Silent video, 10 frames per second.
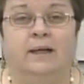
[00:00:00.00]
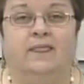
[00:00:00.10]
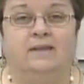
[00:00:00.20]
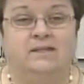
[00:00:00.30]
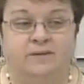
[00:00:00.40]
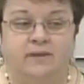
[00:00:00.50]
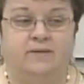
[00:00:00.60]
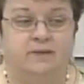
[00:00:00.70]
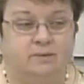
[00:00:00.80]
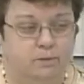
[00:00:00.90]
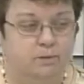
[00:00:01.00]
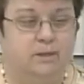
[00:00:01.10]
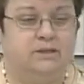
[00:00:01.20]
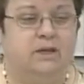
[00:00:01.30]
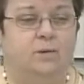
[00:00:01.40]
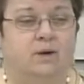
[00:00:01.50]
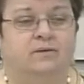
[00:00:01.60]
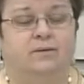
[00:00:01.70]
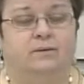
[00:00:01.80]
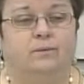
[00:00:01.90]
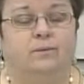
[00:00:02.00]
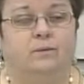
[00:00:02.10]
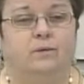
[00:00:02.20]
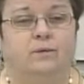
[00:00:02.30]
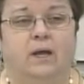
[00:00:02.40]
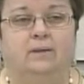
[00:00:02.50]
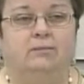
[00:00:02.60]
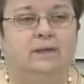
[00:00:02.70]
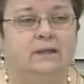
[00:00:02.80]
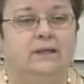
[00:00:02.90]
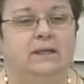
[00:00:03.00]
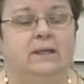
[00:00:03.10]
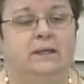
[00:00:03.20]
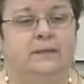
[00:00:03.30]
The 7 of us Birtwells, however, were not really